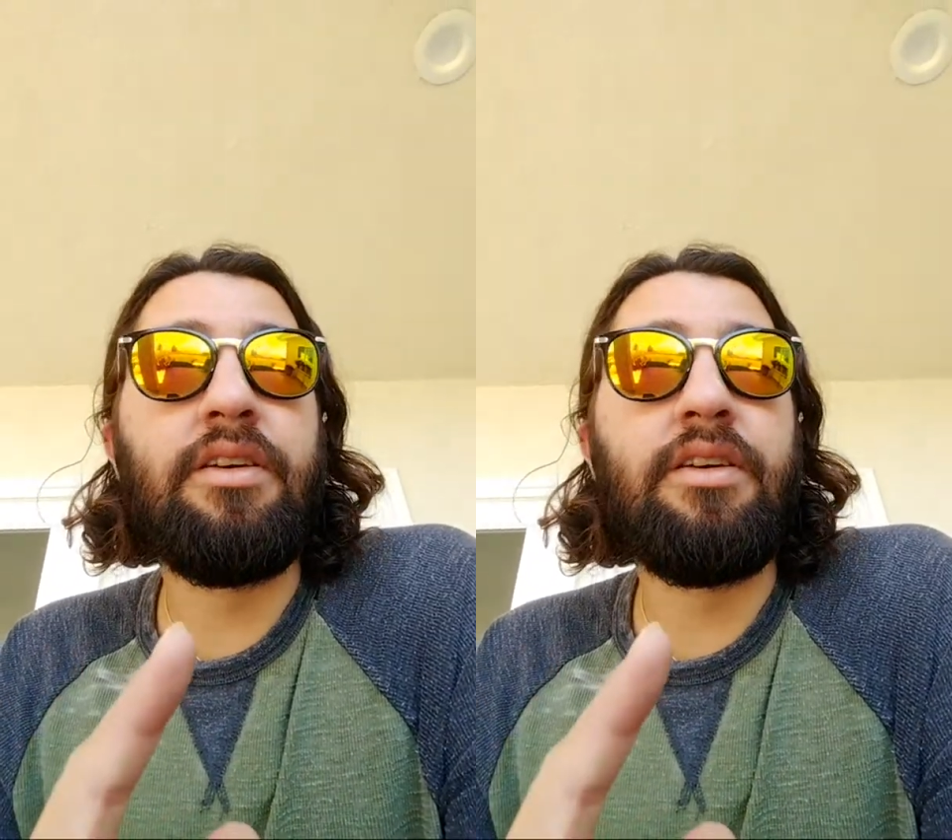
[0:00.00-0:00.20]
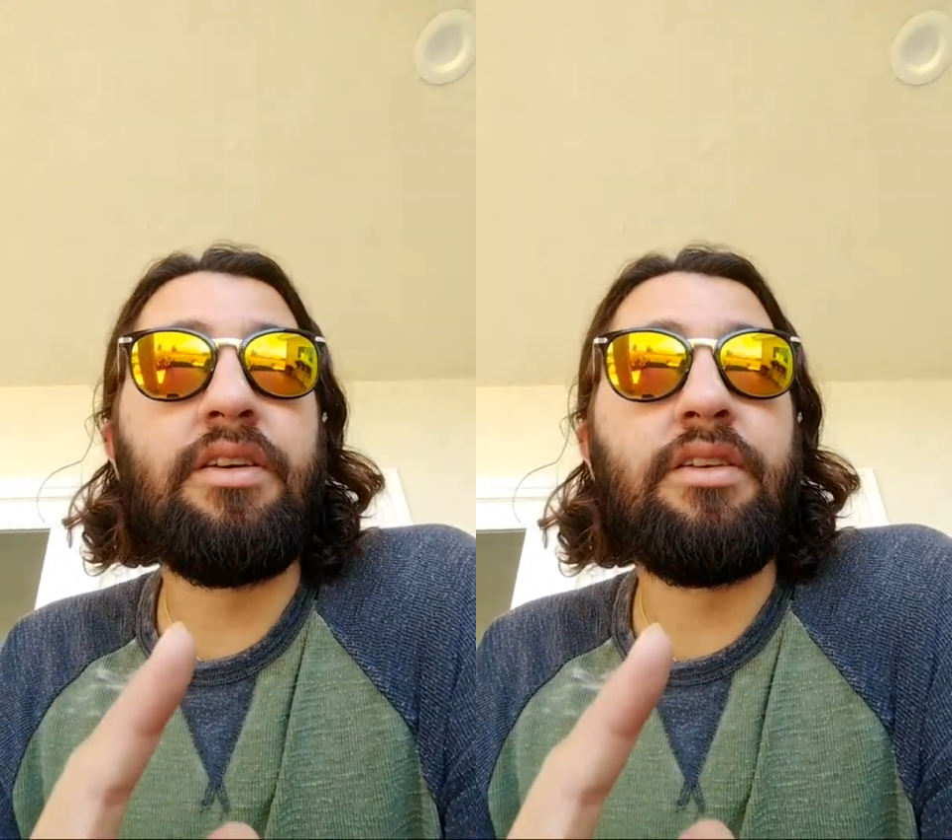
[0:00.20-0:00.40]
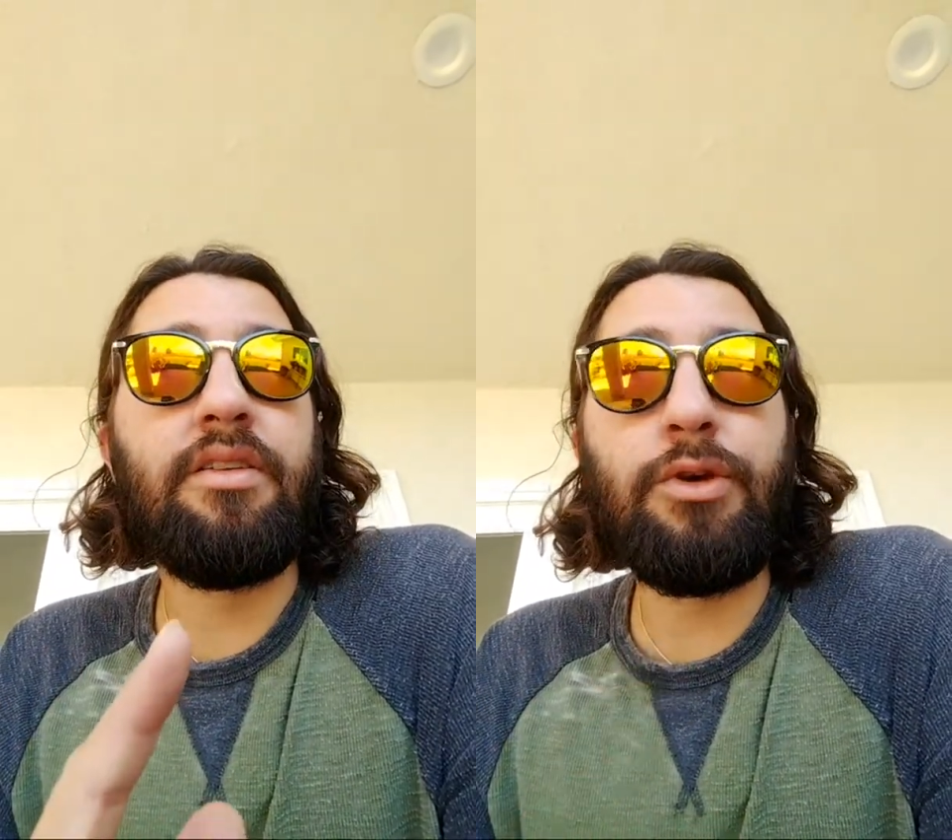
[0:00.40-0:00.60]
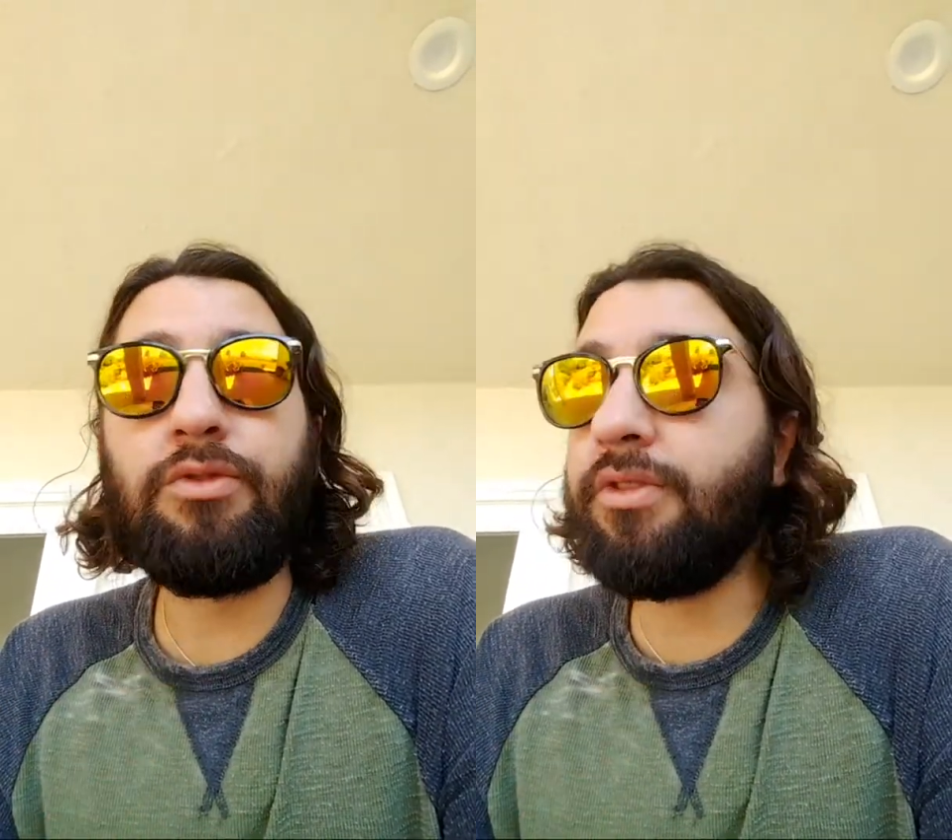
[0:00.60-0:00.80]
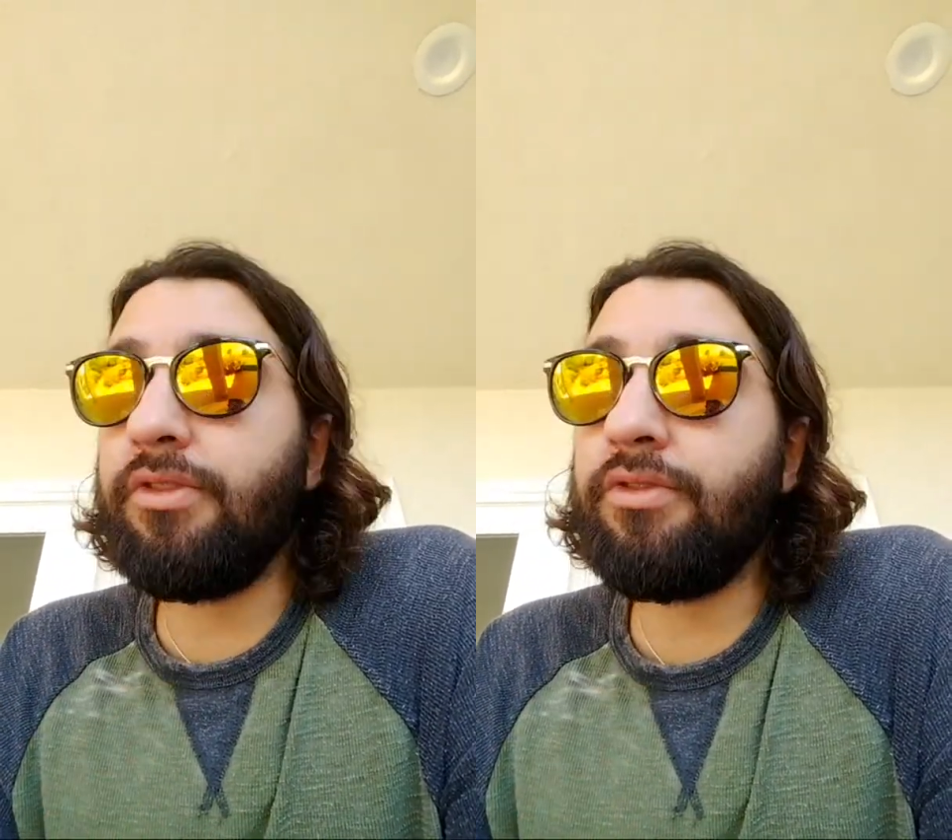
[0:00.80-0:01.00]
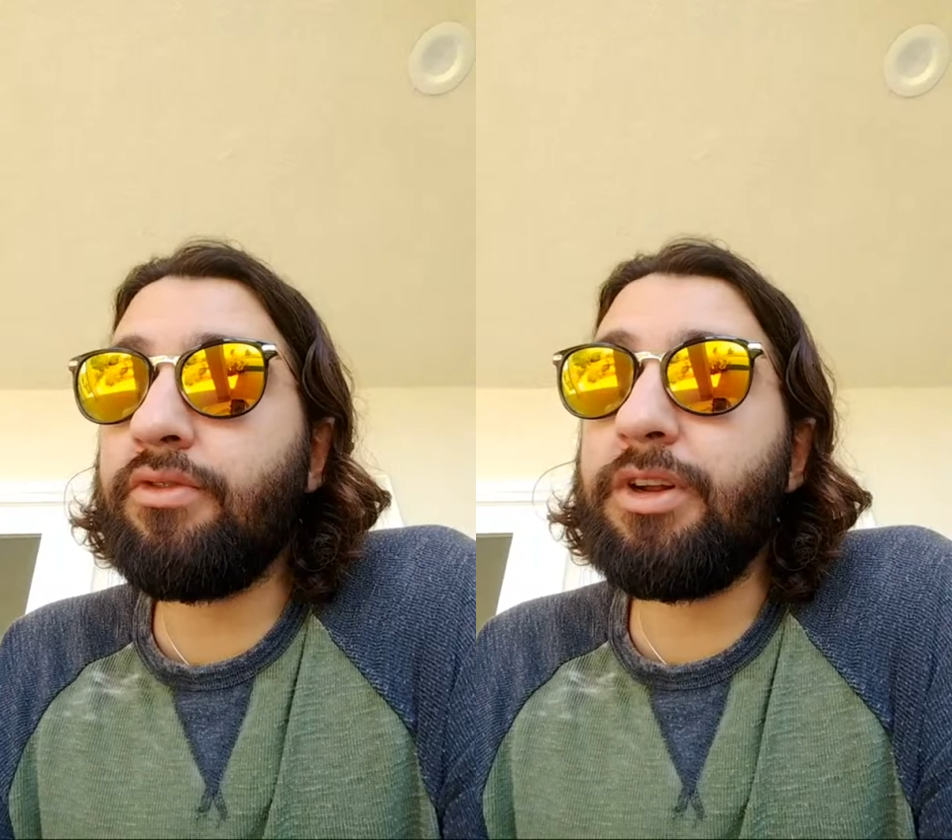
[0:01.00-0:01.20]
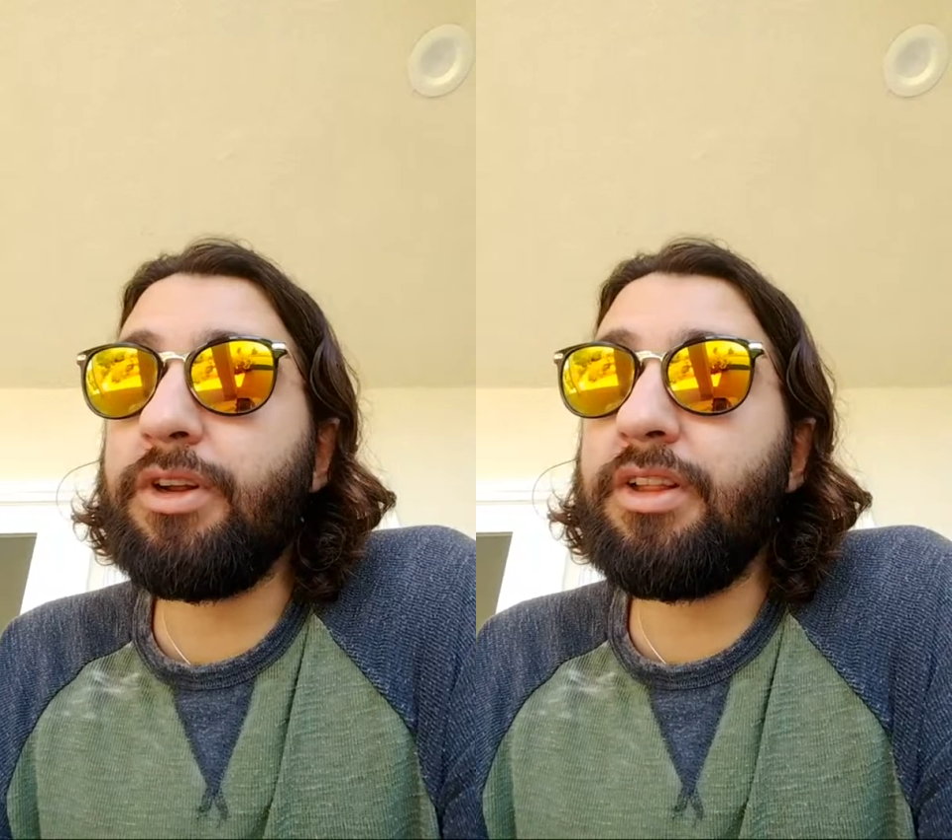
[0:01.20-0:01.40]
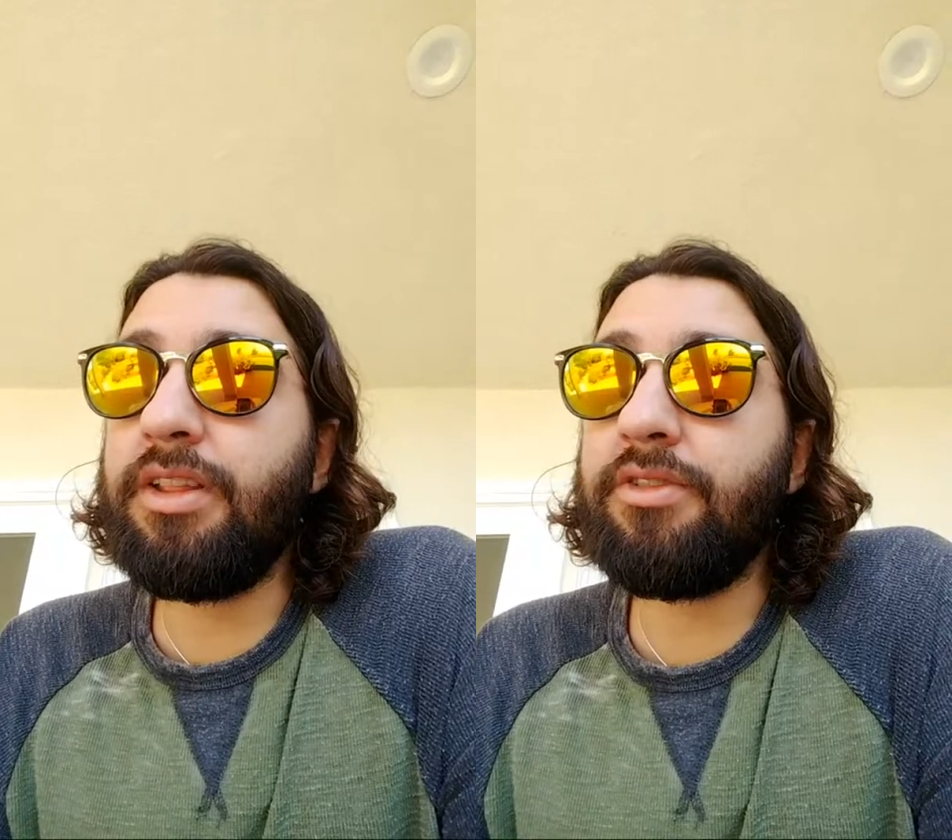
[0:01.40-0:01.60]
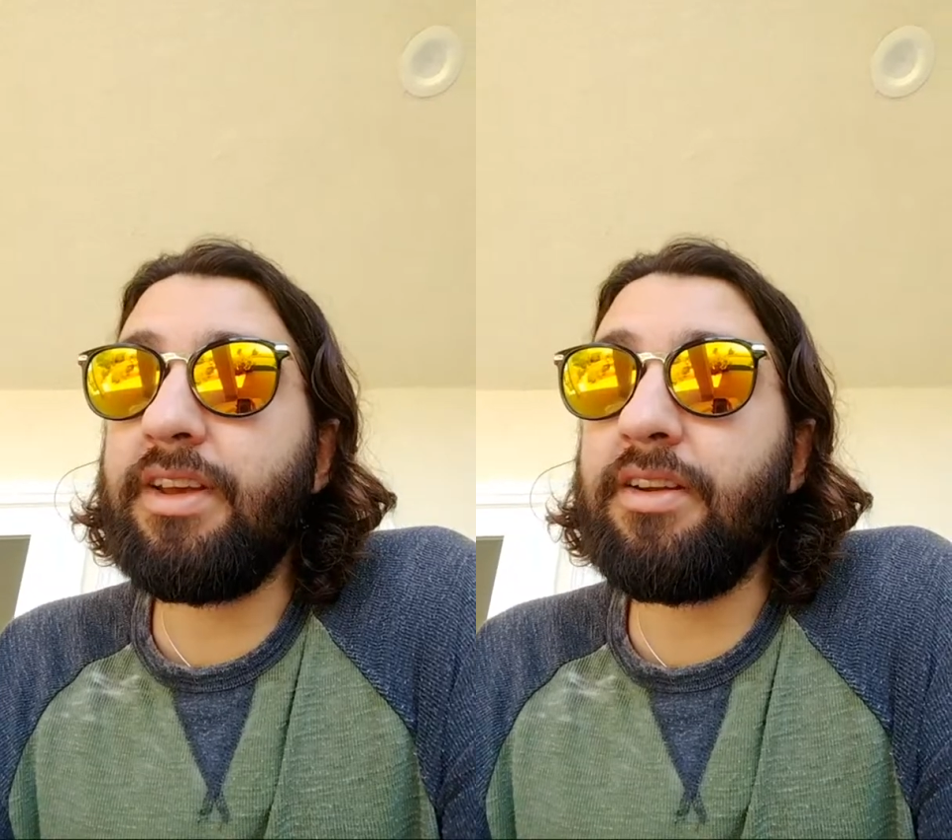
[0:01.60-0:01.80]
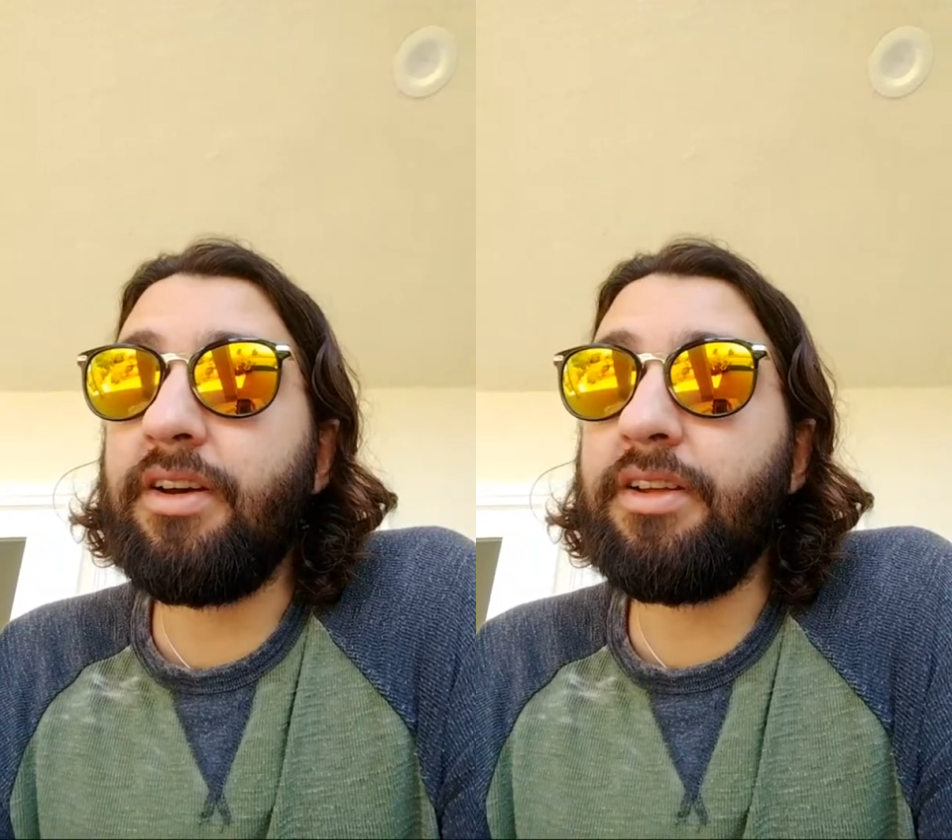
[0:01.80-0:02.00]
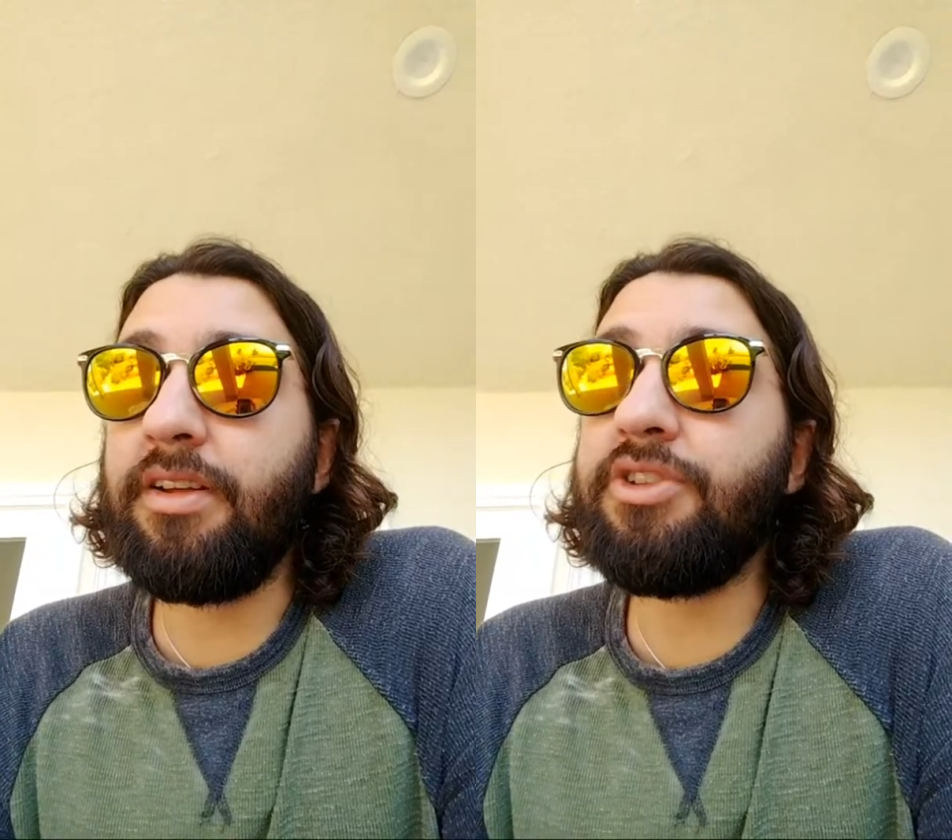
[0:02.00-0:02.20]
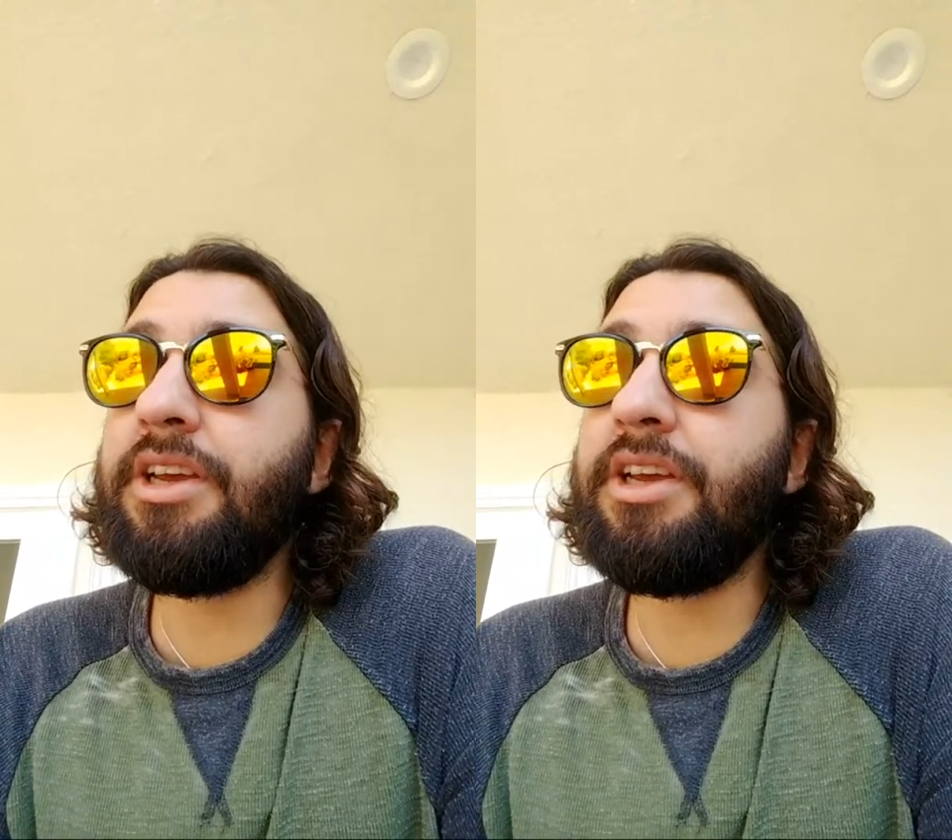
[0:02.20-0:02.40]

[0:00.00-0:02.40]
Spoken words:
the future is distributed ledger technology,